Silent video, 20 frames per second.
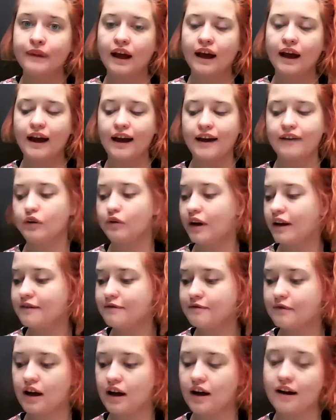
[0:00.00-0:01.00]
Hi everyone,
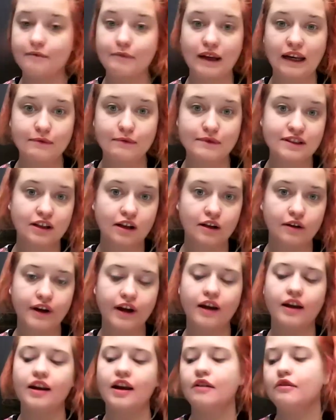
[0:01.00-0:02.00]
my name is Klaudia
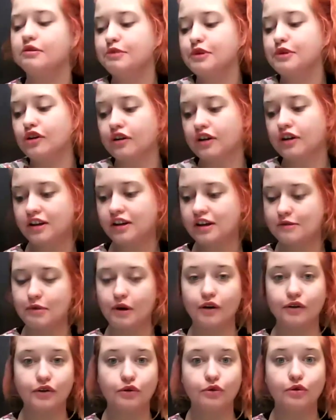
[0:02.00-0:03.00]
and I will be talking
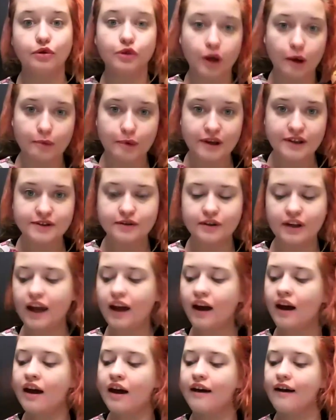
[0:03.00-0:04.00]
about two topics today.